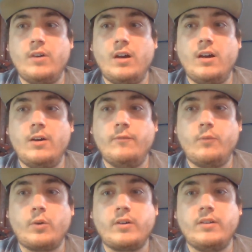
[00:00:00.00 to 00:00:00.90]
um,
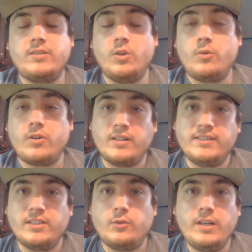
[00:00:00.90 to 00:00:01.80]
for Stoker
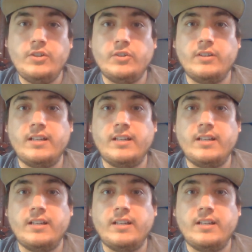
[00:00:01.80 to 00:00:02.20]
consideration.